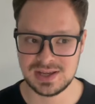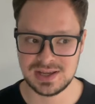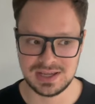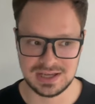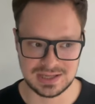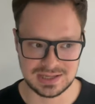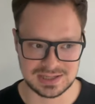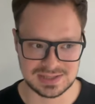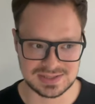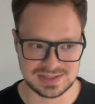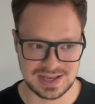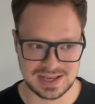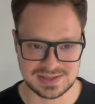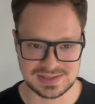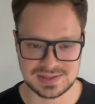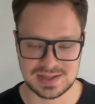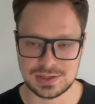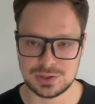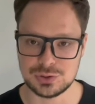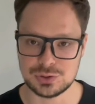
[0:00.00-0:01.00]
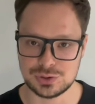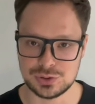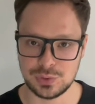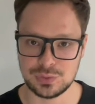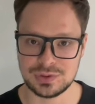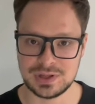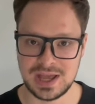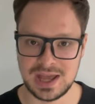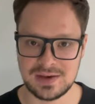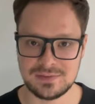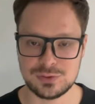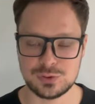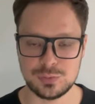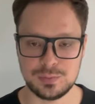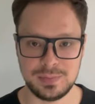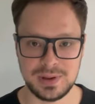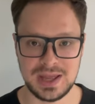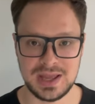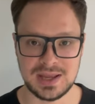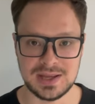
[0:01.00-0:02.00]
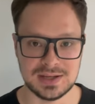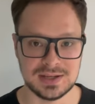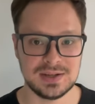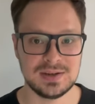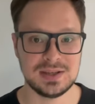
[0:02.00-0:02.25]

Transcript: in a sense that you don't have to pay